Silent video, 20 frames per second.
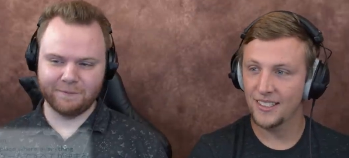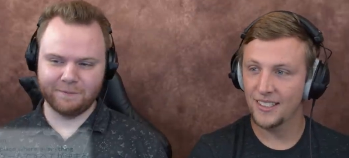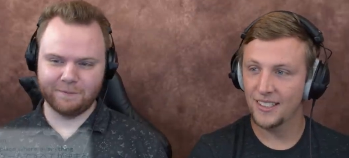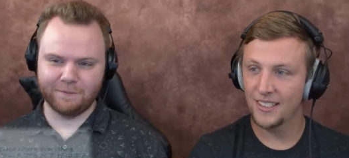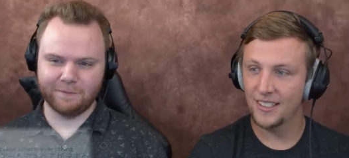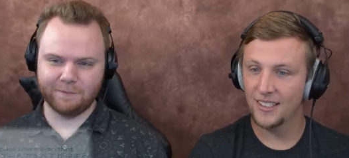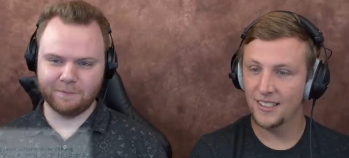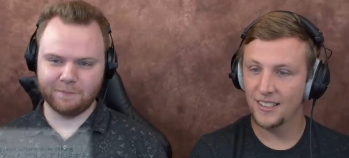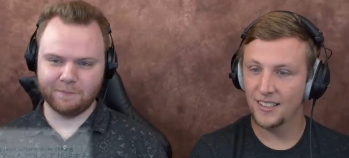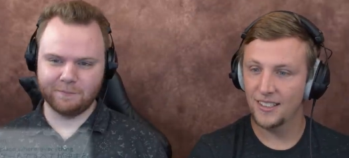
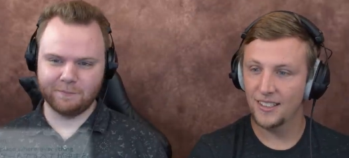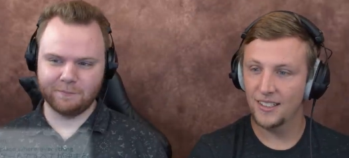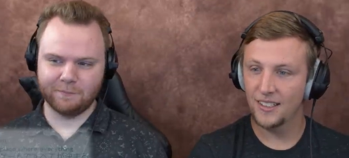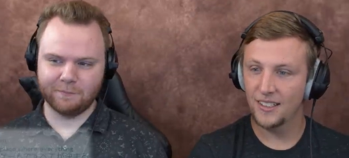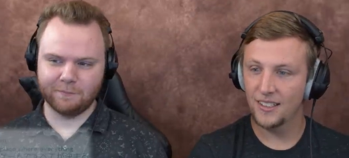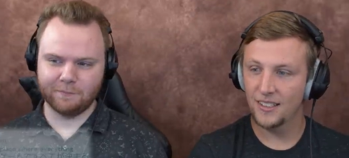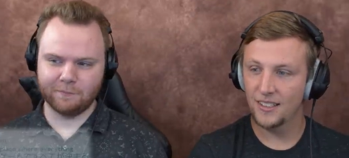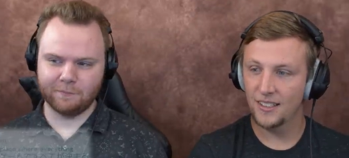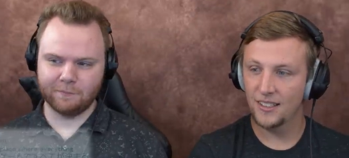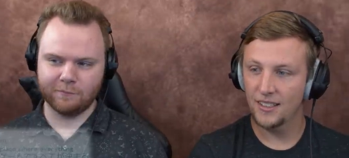
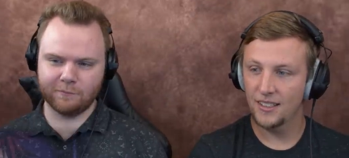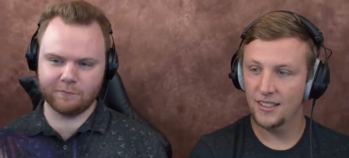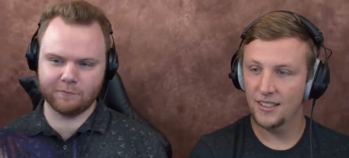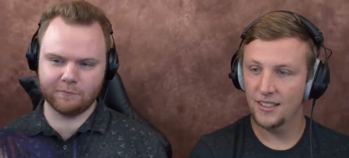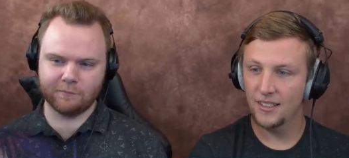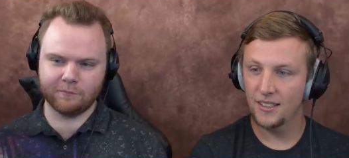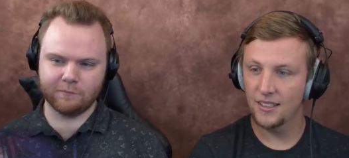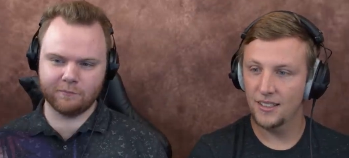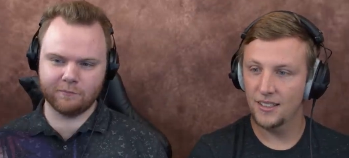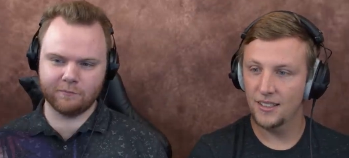
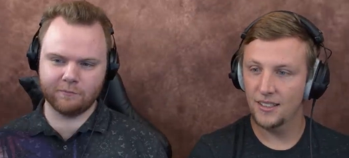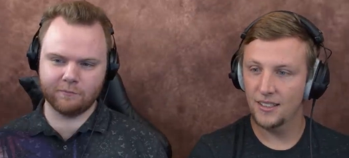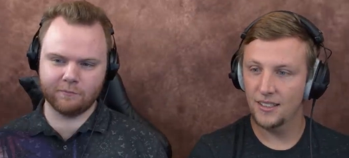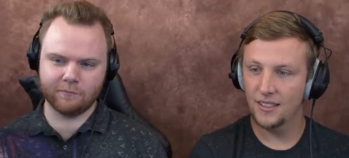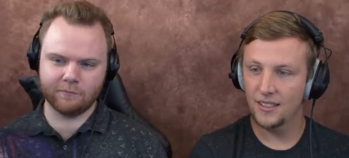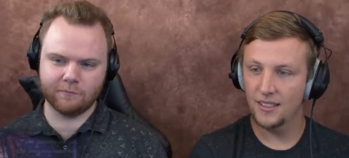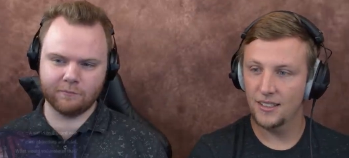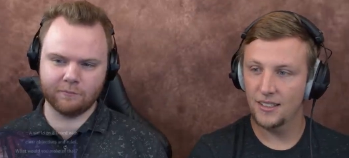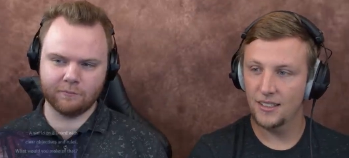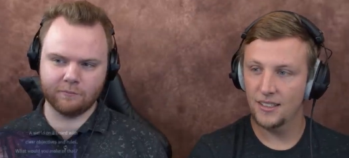
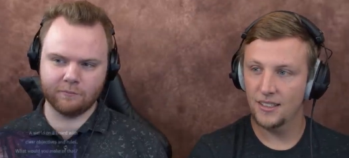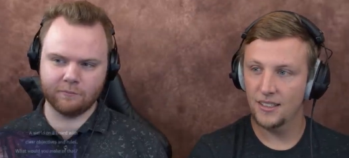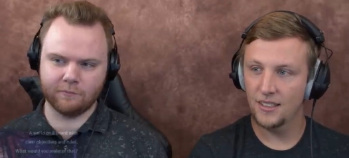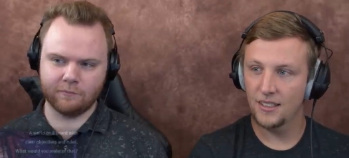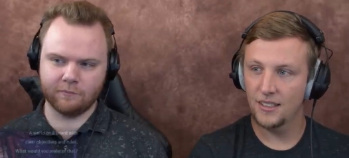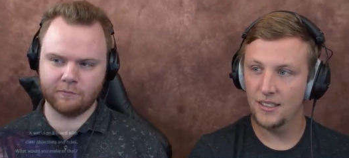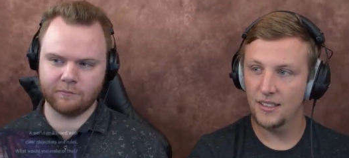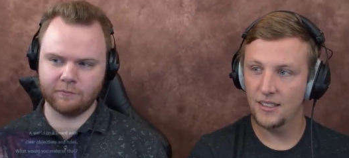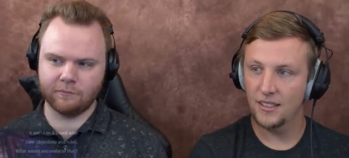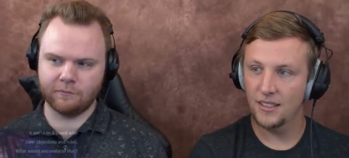
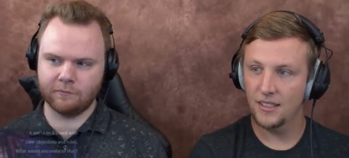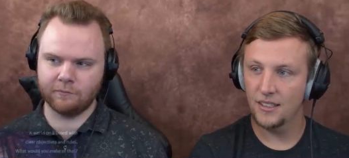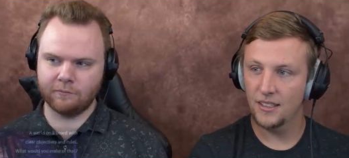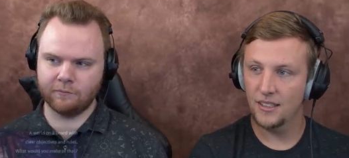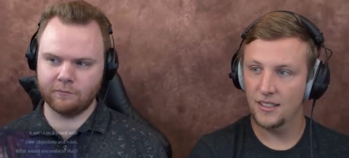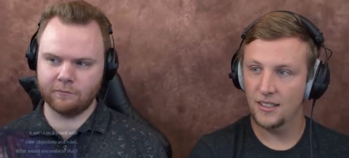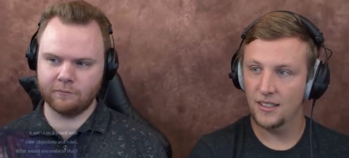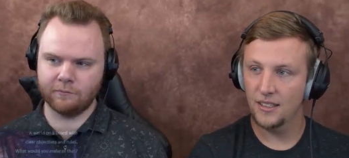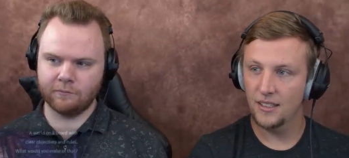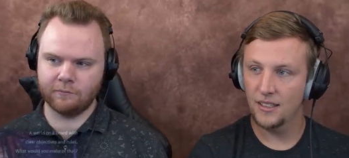
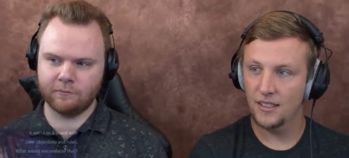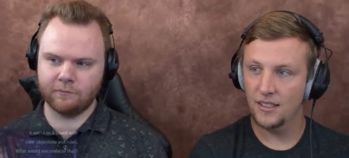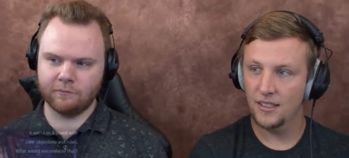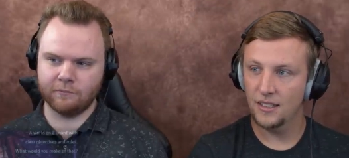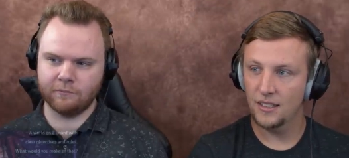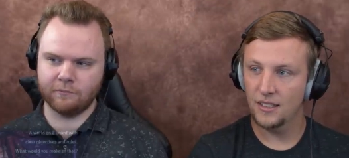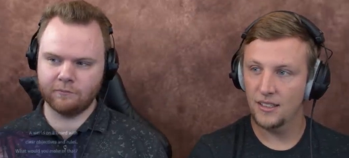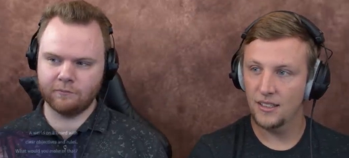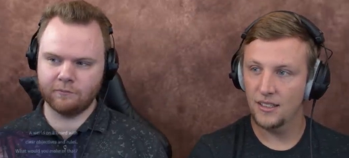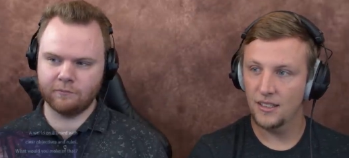
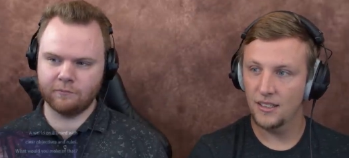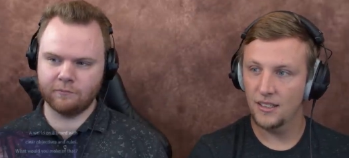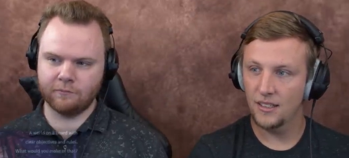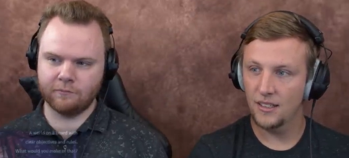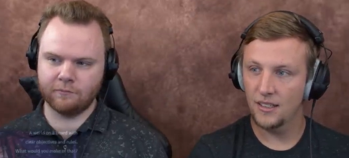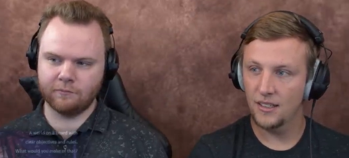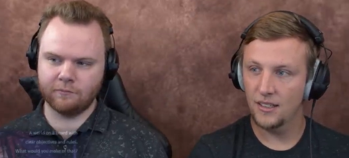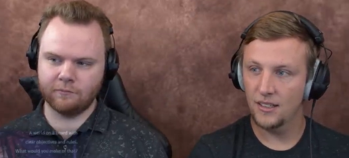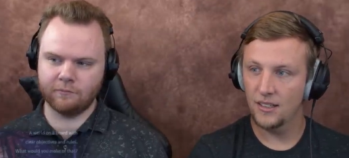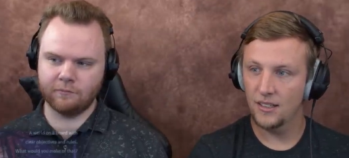
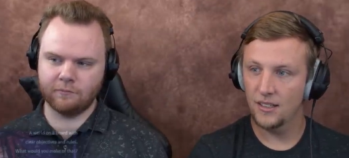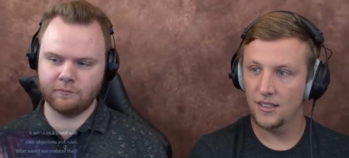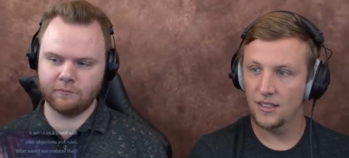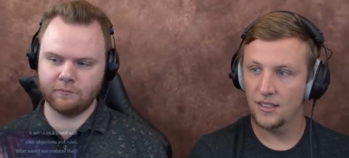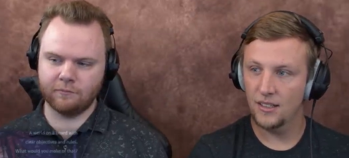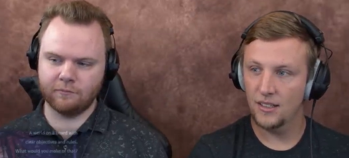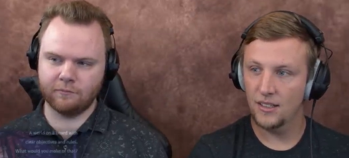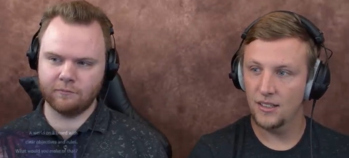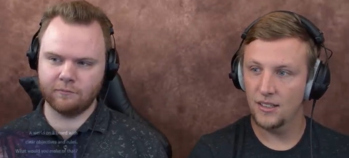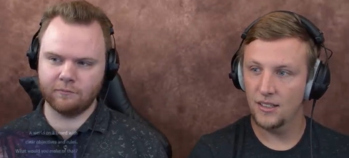
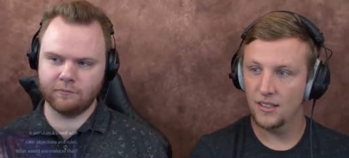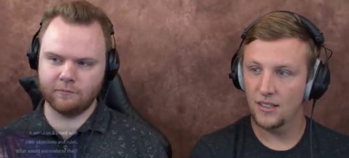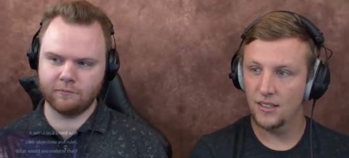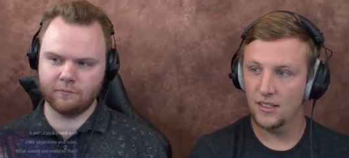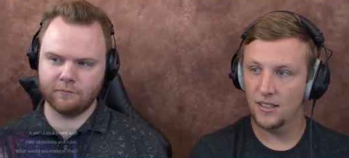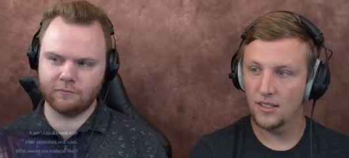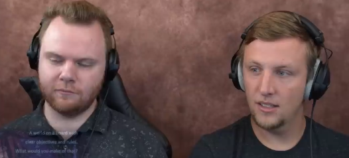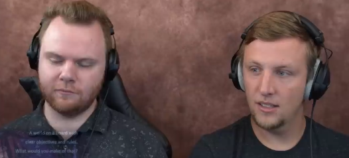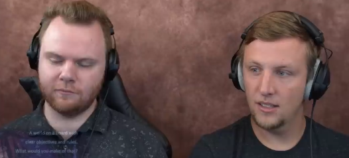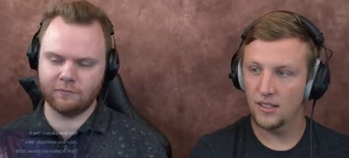
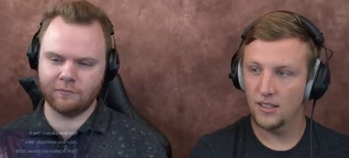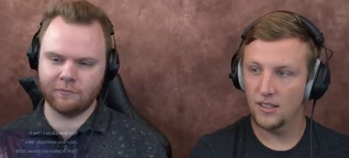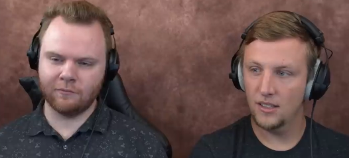[no speech]